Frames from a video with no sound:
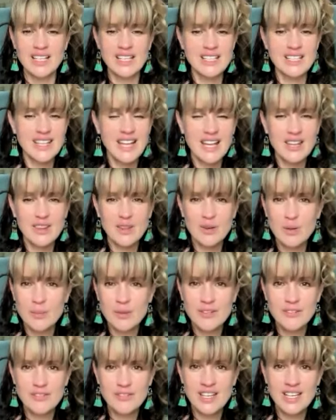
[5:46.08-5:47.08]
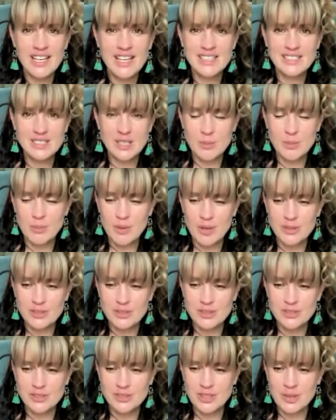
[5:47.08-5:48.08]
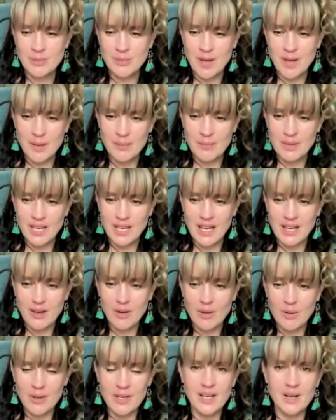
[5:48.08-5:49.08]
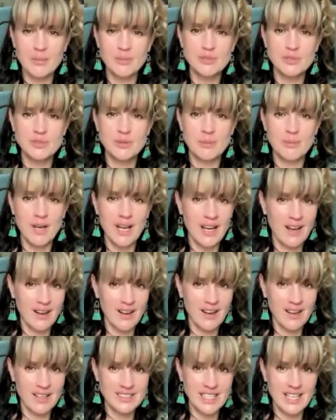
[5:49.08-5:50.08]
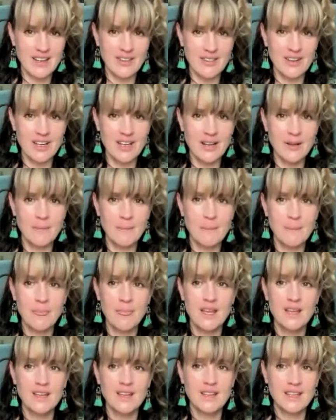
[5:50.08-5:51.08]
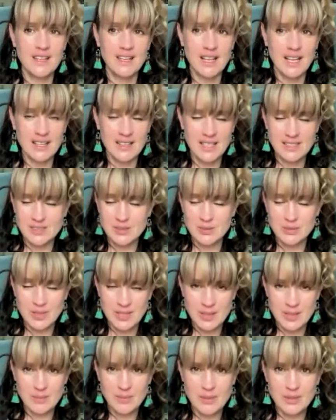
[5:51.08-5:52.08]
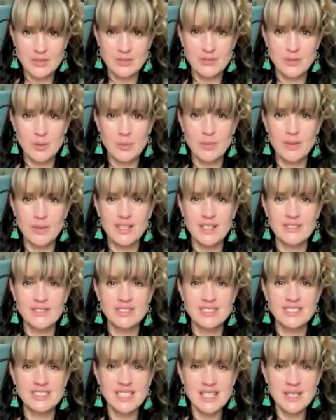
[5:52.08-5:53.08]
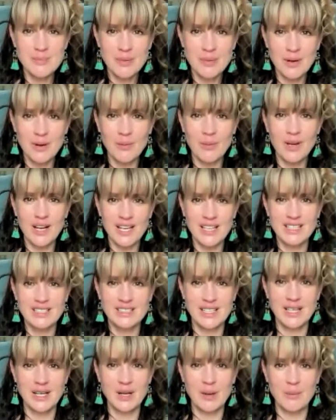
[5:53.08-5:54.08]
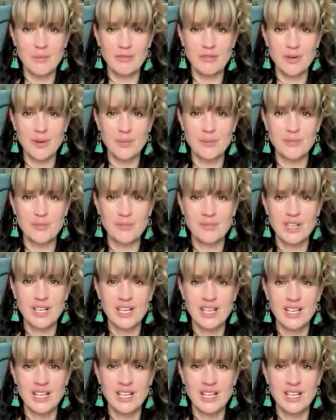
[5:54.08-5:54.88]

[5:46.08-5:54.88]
And in that, there will be feelings and emotions. So you might be like, oh, it comes from my heart area. And that's really beautiful. But even deeper, where does it come from?